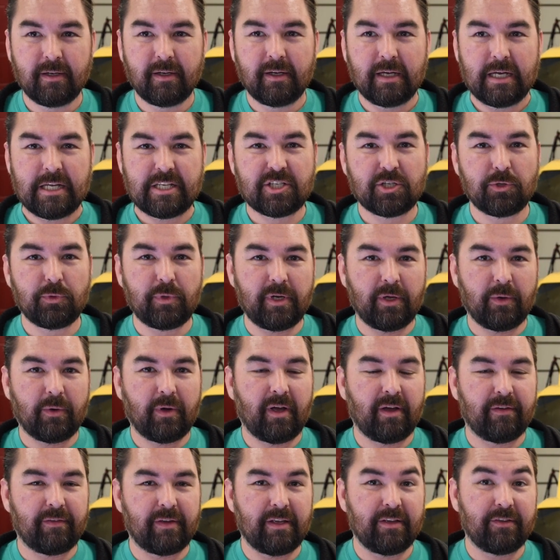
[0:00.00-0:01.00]
And so we now
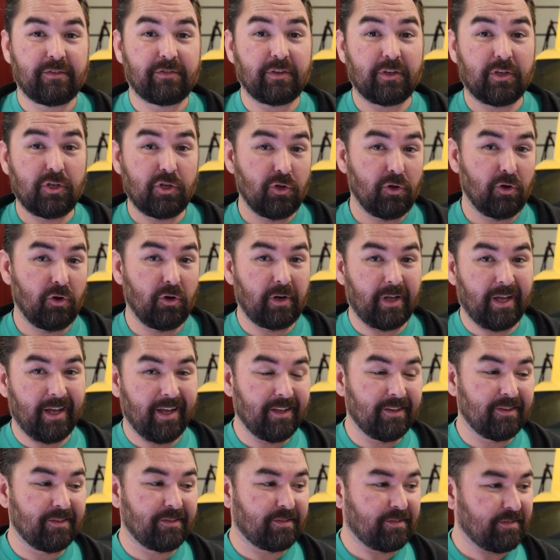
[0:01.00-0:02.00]
have a secured
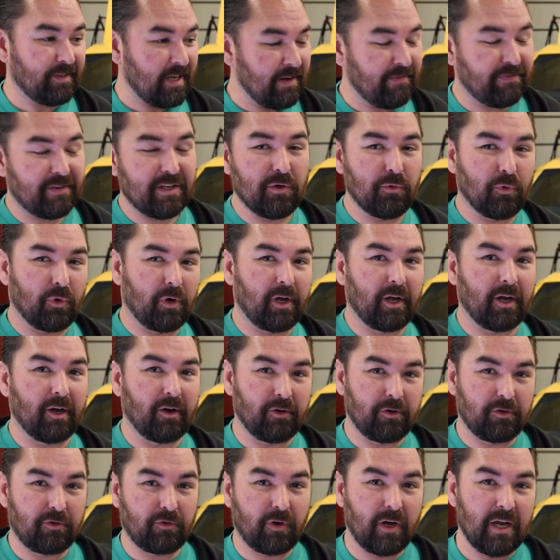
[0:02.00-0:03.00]
and safety
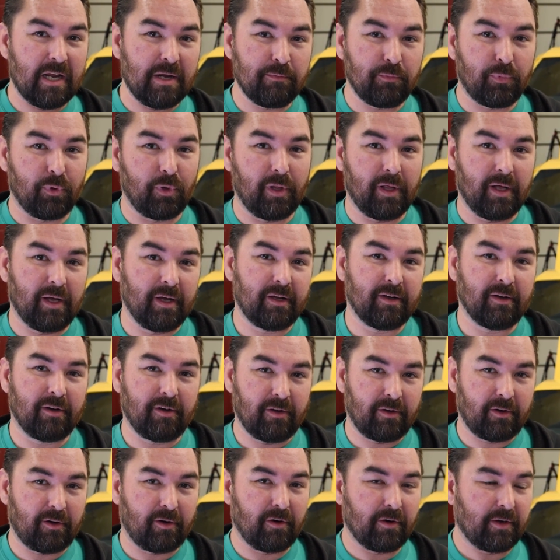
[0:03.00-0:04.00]
wired drain plug
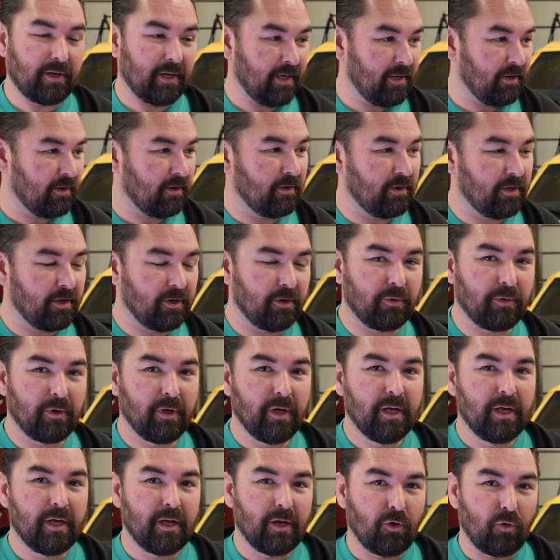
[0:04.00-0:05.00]
on our Gallardo,
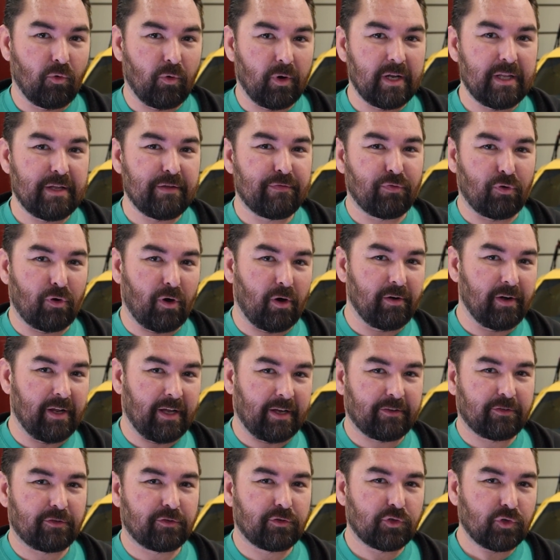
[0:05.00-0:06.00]
ready for our
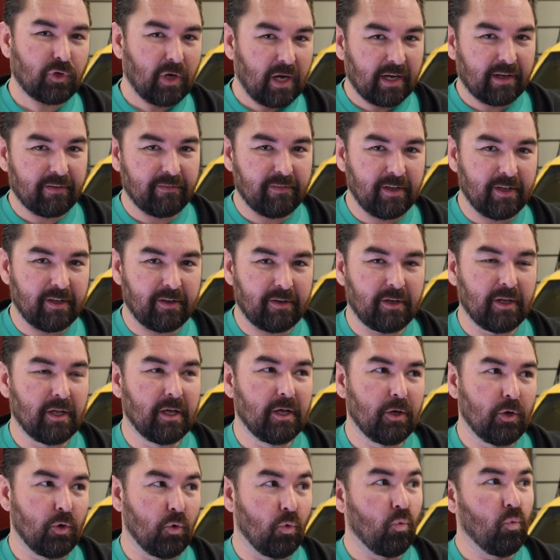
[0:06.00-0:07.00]
next track event.
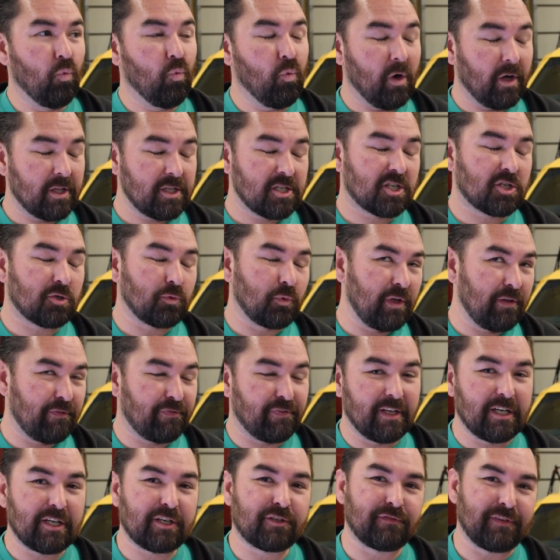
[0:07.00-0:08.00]
Once we
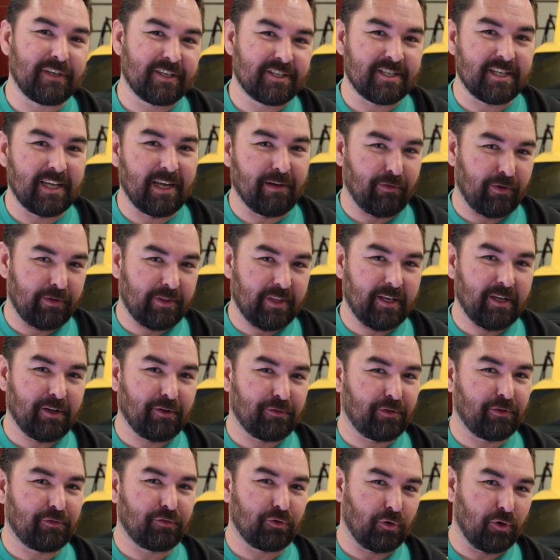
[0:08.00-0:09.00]
finish fixing everything
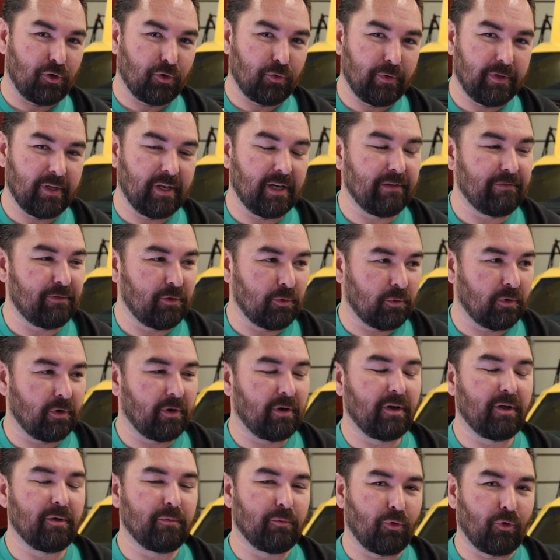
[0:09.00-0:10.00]
else that's wrong with it, if you
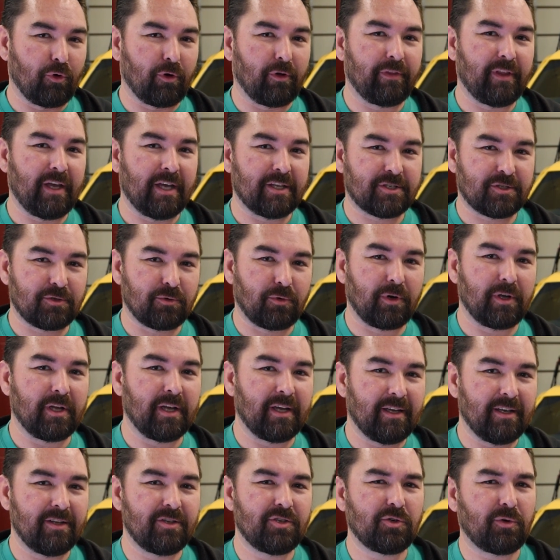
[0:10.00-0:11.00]
want to know more on that story,
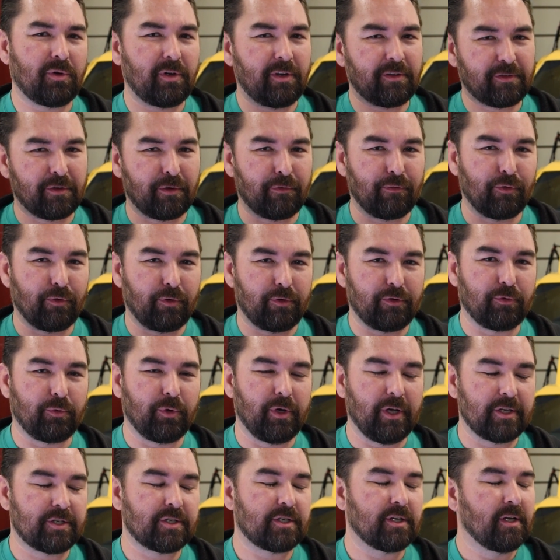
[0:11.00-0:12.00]
again, join us over on
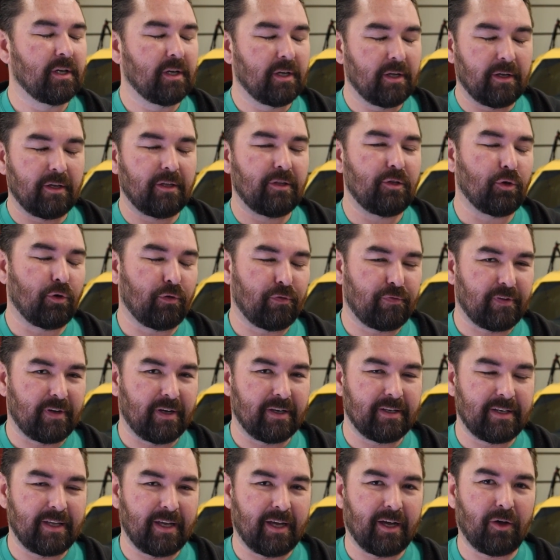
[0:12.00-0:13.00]
Twitch. You'll
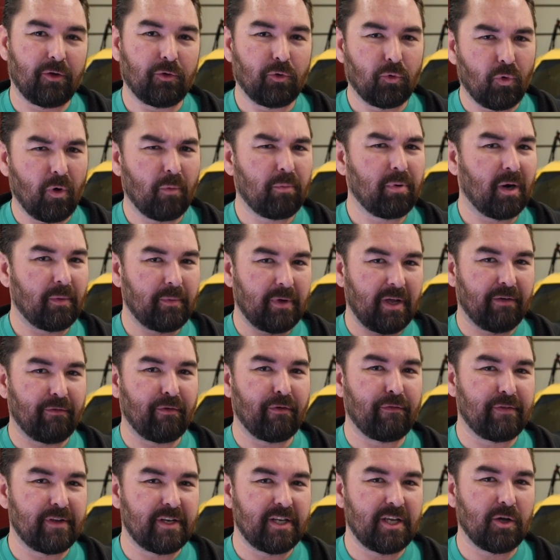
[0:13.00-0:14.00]
find out. We'll probably have
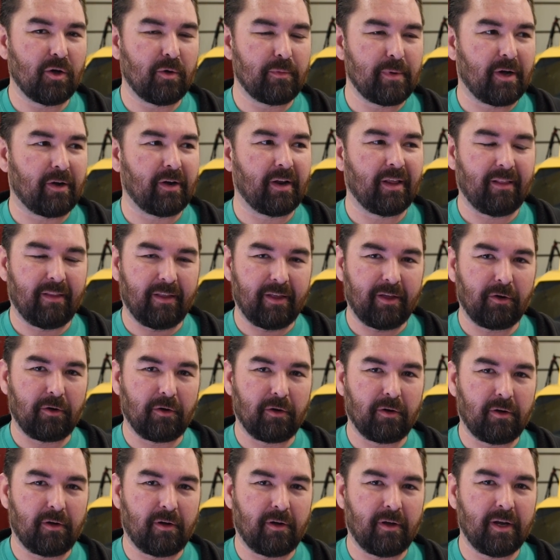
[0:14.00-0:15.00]
a video about it
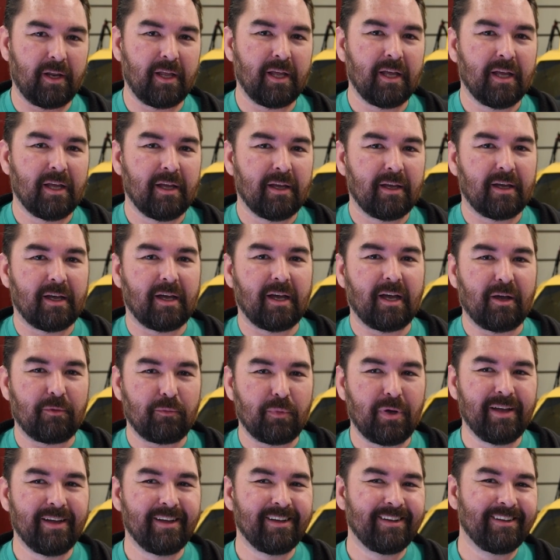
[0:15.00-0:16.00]
later on. But